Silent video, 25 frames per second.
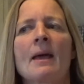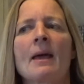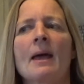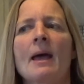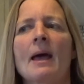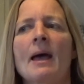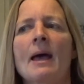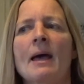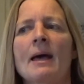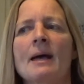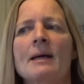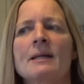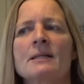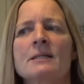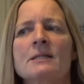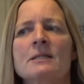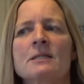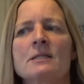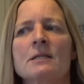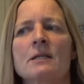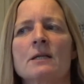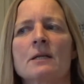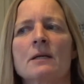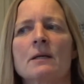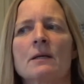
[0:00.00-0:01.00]

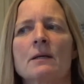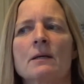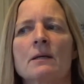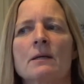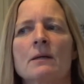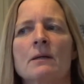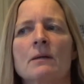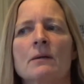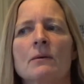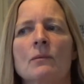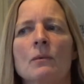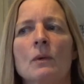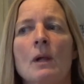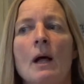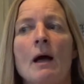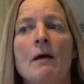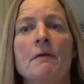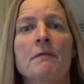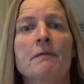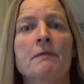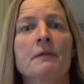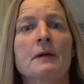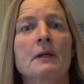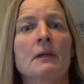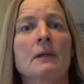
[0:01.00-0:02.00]
And well, I
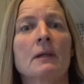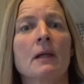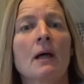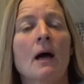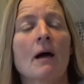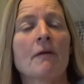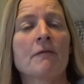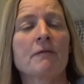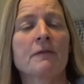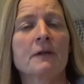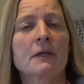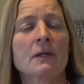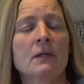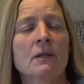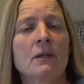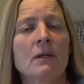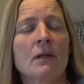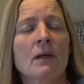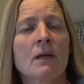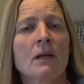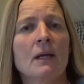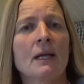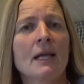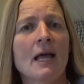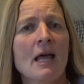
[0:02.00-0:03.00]
feel
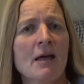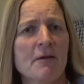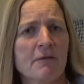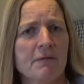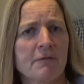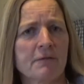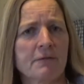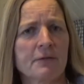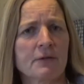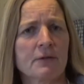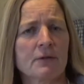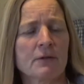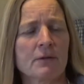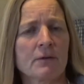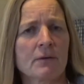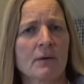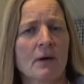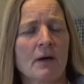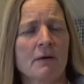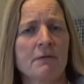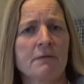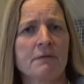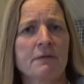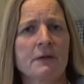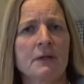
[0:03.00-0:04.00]
left.
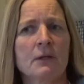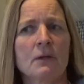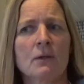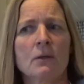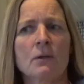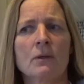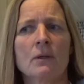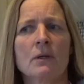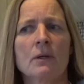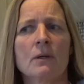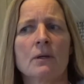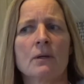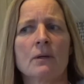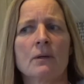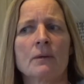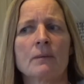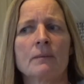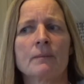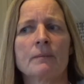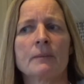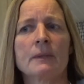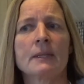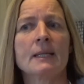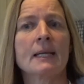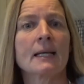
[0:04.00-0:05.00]
I feel
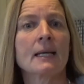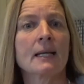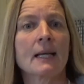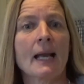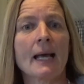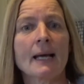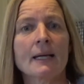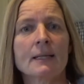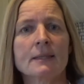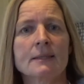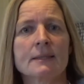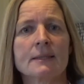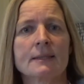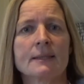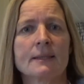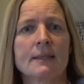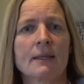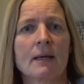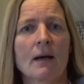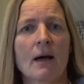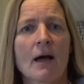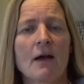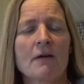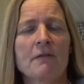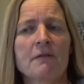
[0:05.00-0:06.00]
neglected.
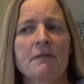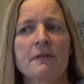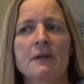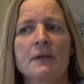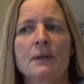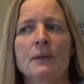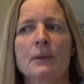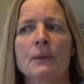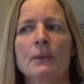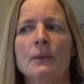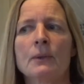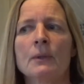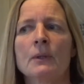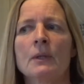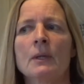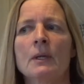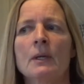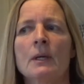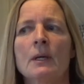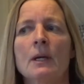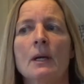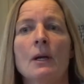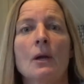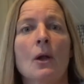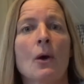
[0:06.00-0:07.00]
I feel
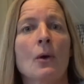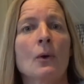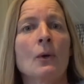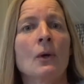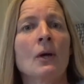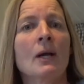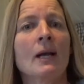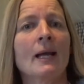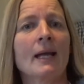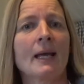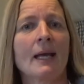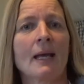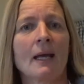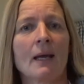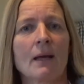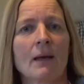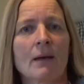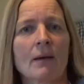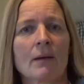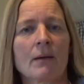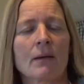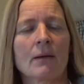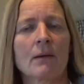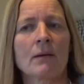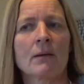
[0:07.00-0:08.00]
lonely.
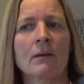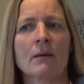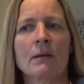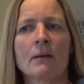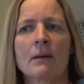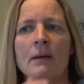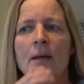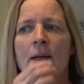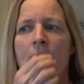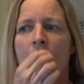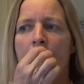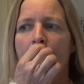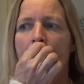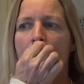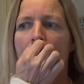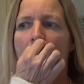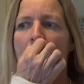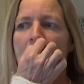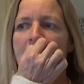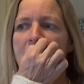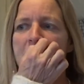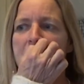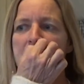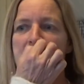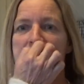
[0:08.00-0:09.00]
I
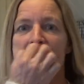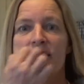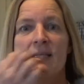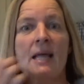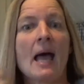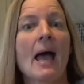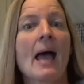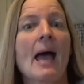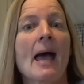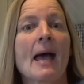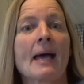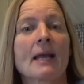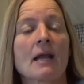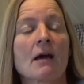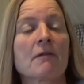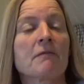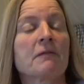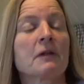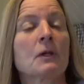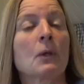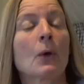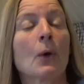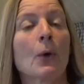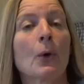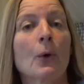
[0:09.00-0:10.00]
feel sad. I
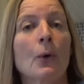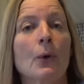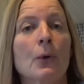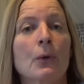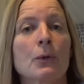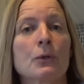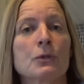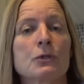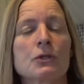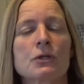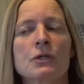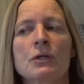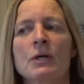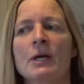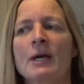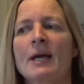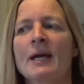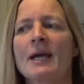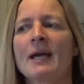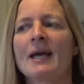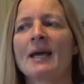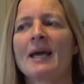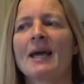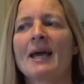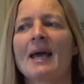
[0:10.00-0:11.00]
feel hurt.
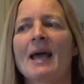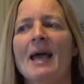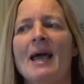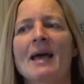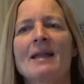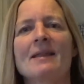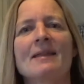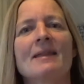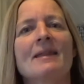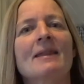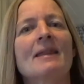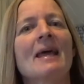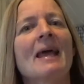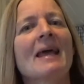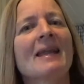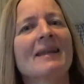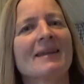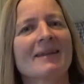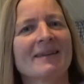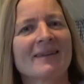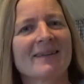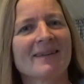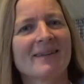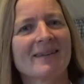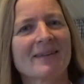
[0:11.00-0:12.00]
And
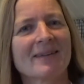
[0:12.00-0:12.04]
then